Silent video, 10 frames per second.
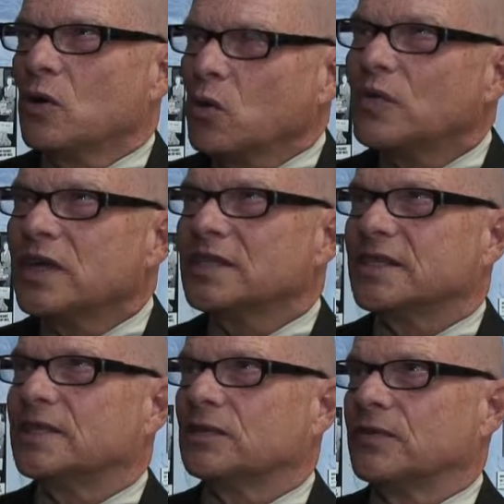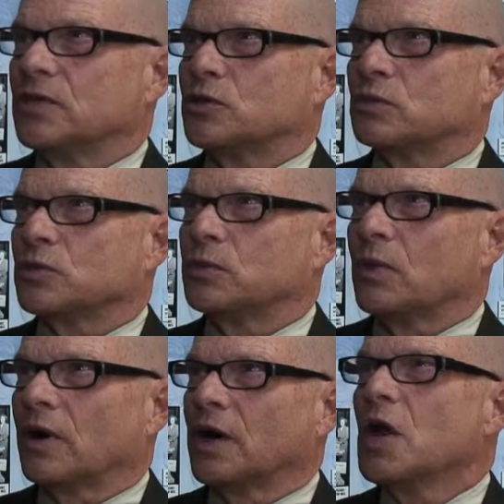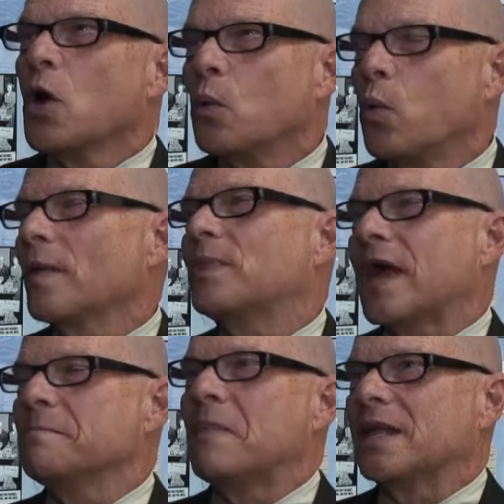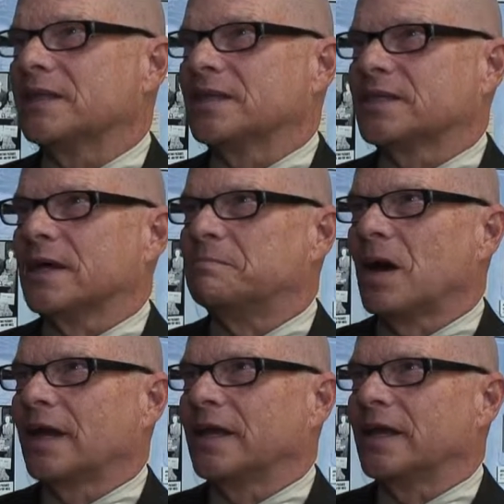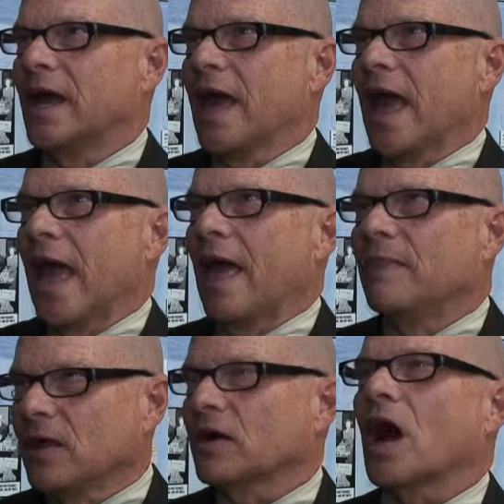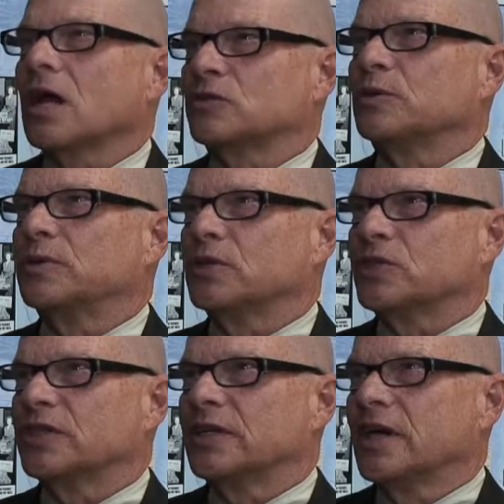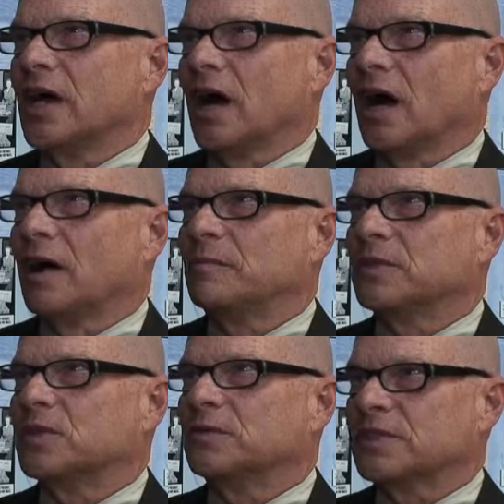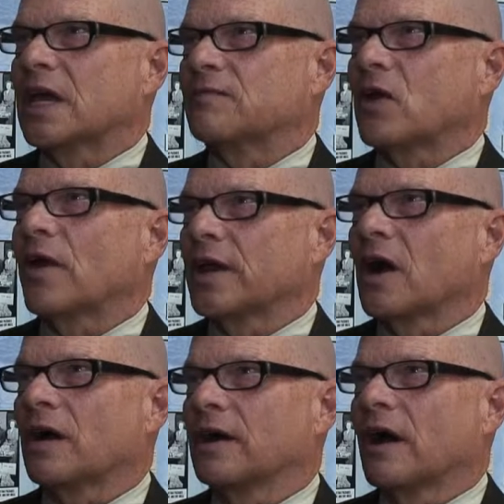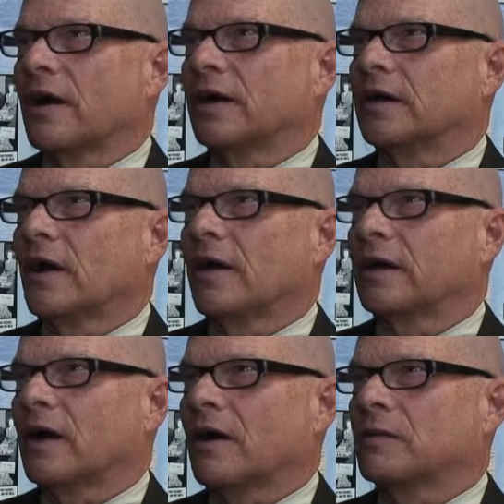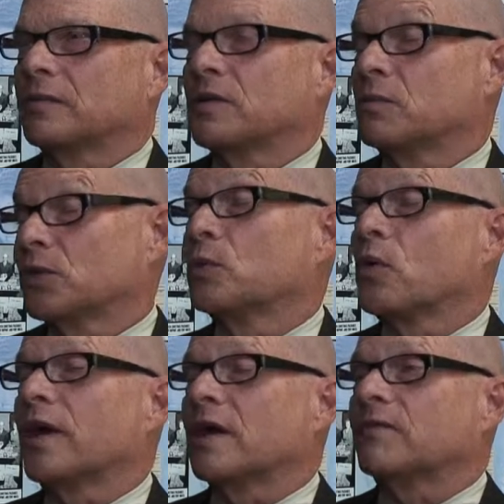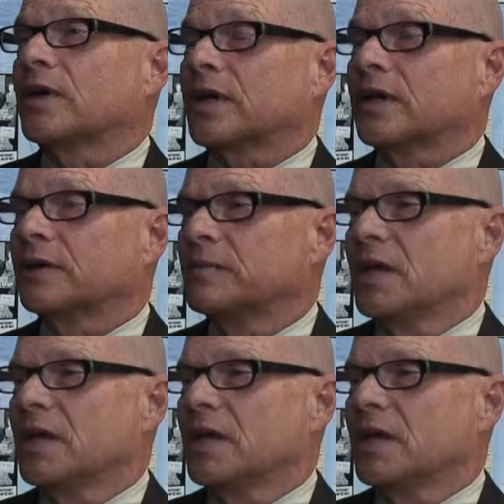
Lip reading: who these individuals were, what they meant to somebody, and their contribution to safeguarding the war effort here